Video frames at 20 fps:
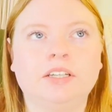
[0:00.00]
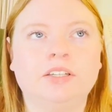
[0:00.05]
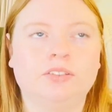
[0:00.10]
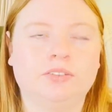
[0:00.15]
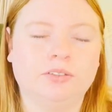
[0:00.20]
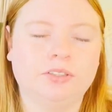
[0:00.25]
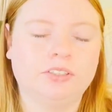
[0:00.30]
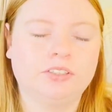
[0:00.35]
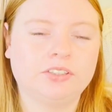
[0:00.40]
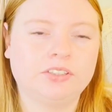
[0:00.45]

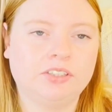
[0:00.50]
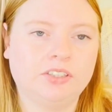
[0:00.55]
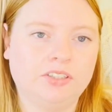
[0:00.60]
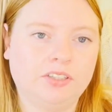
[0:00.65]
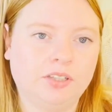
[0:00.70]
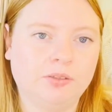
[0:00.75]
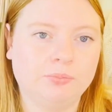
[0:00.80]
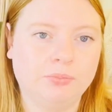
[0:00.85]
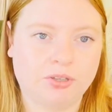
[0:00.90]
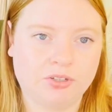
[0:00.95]
so I took the
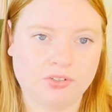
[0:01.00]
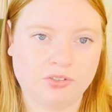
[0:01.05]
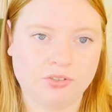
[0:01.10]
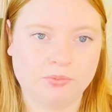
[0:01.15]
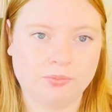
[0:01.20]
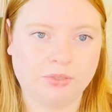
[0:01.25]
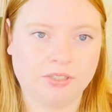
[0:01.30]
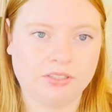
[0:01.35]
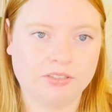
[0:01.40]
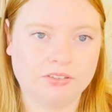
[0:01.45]
same
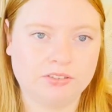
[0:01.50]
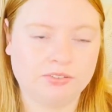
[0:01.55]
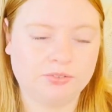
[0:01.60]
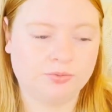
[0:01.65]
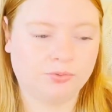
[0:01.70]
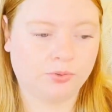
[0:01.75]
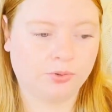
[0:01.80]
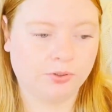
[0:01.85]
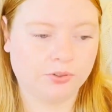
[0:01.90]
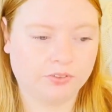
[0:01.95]
measurements
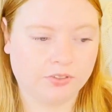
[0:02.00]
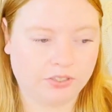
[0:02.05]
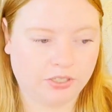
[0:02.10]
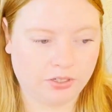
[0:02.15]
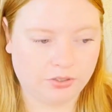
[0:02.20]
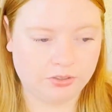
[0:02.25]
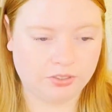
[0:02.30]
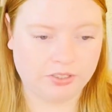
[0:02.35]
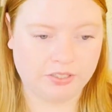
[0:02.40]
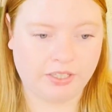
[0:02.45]
for the
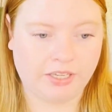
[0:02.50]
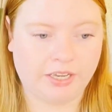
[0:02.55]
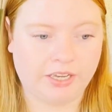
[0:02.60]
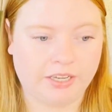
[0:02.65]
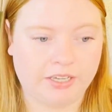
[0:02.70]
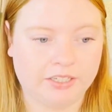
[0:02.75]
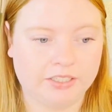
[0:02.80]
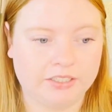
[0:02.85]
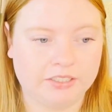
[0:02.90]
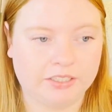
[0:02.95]
cone of the
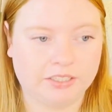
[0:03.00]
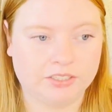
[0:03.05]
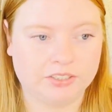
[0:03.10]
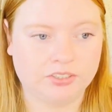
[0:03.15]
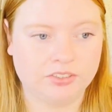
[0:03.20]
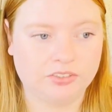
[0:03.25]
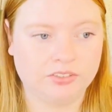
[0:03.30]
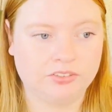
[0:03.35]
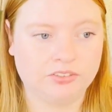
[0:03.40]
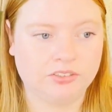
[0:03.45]
hat, and I
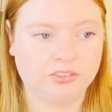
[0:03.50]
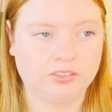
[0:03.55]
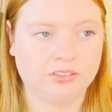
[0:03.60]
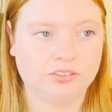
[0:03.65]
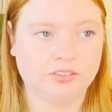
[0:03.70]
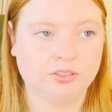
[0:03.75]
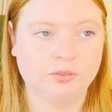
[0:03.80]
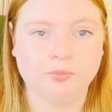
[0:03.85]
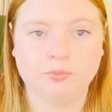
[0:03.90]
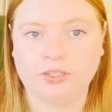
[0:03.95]
just took
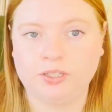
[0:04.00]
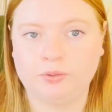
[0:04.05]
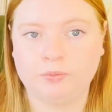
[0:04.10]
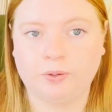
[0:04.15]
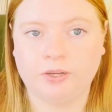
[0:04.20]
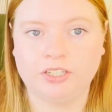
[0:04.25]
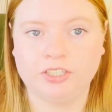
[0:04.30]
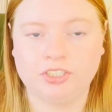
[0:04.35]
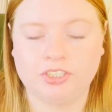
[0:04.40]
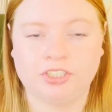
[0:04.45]
some like
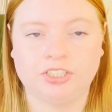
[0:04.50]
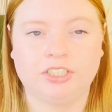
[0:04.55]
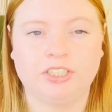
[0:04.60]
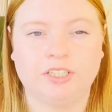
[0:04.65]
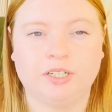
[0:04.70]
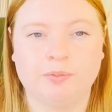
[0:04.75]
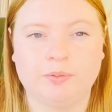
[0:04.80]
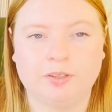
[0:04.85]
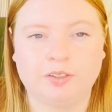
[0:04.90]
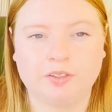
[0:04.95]
white sheet and
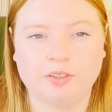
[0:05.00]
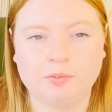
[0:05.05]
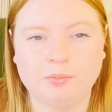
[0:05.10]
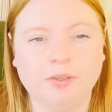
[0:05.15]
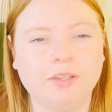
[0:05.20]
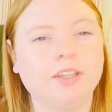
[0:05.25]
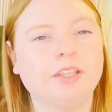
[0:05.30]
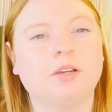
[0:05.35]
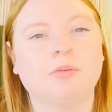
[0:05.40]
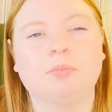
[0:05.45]
I basically
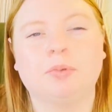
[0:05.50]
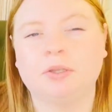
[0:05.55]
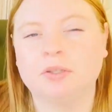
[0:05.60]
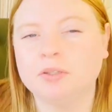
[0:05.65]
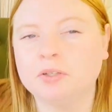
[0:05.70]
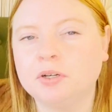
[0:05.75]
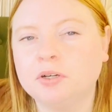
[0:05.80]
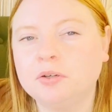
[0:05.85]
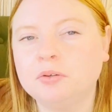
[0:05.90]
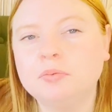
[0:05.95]
made like a
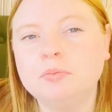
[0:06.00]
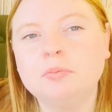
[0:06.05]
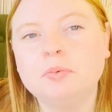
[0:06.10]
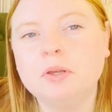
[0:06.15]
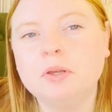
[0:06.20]
pillow